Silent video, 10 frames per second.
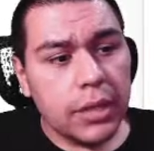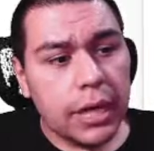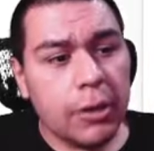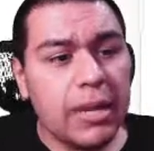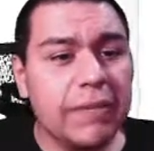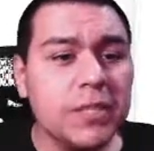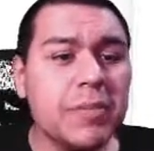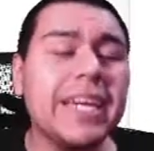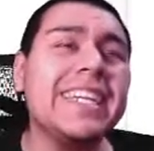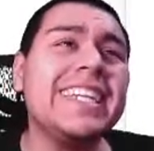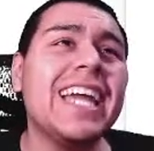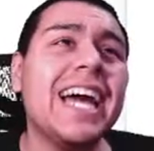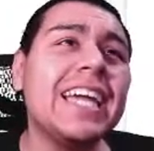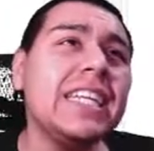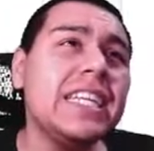I would have to make
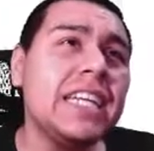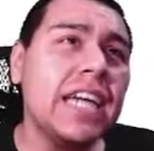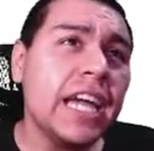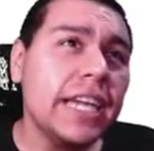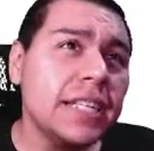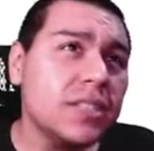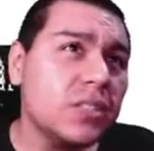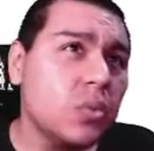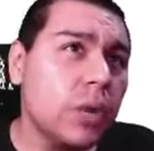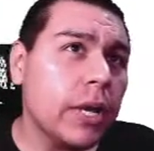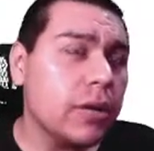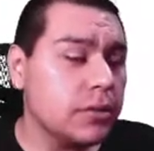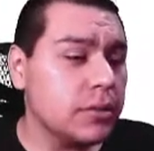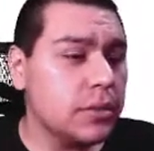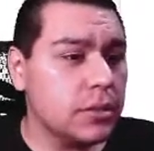98
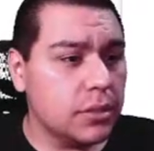squares